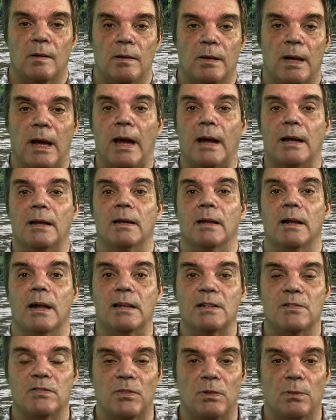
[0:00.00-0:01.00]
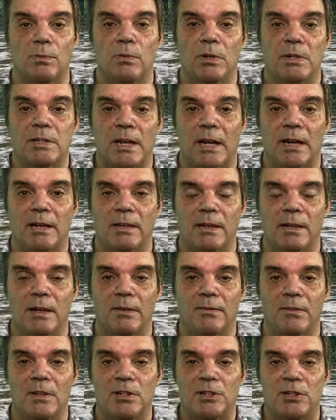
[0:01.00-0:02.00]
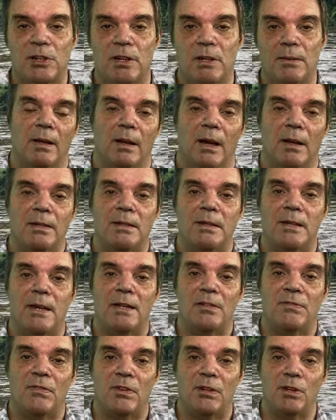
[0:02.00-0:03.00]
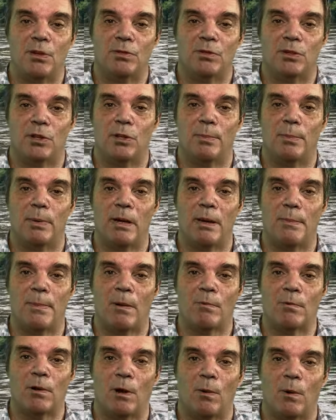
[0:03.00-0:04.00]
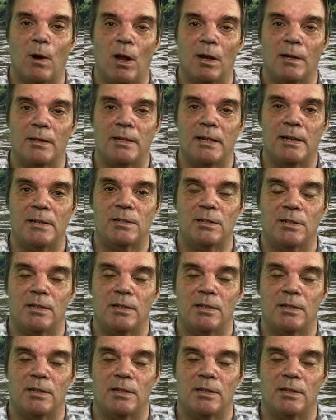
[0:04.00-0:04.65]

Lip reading: Hi, Les from Retired and Living the Dream, and today's video is going to be about our holiday to